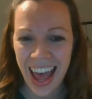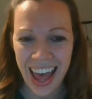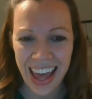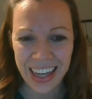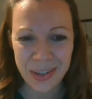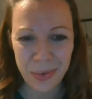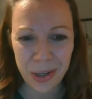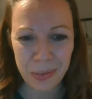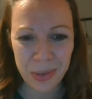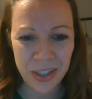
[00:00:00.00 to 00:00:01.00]
And
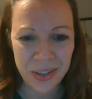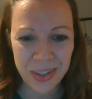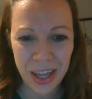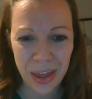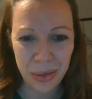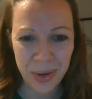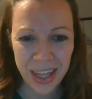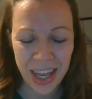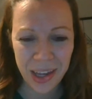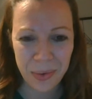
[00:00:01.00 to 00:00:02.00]
we'll be choosing
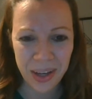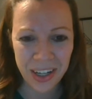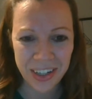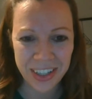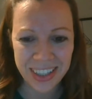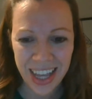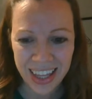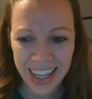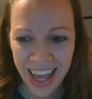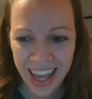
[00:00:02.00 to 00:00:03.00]
3 lucky winners
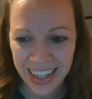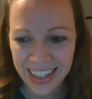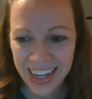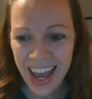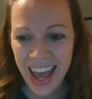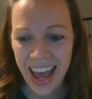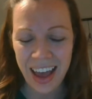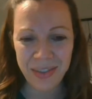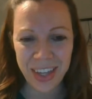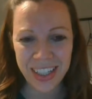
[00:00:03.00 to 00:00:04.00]
at the end
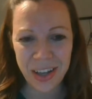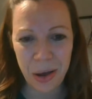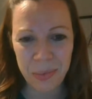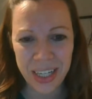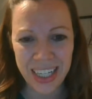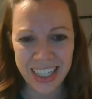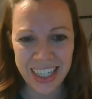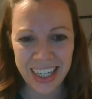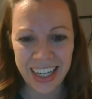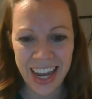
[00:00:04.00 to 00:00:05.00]
of this
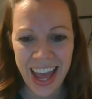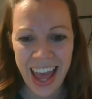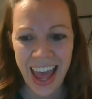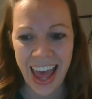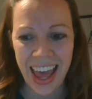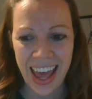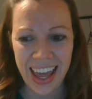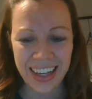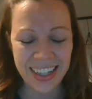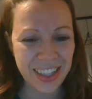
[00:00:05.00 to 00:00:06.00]
competition.
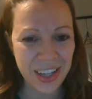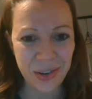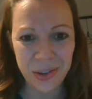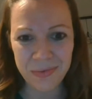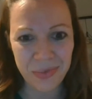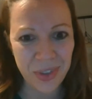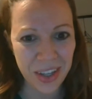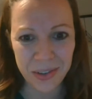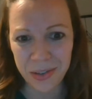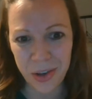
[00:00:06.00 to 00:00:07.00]
And so
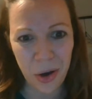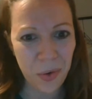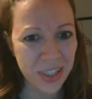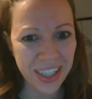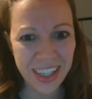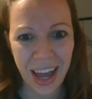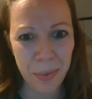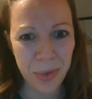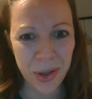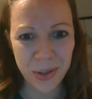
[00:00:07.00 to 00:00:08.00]
go dig
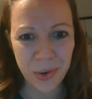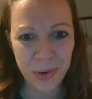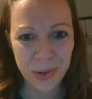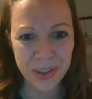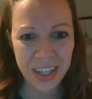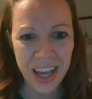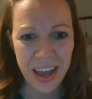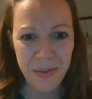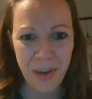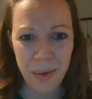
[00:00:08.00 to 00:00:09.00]
up those old
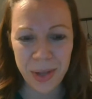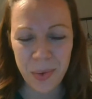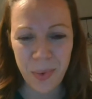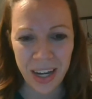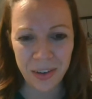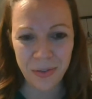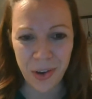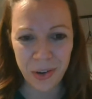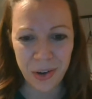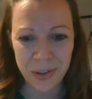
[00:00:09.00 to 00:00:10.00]
family wedding
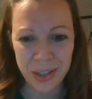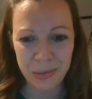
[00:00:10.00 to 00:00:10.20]
photos.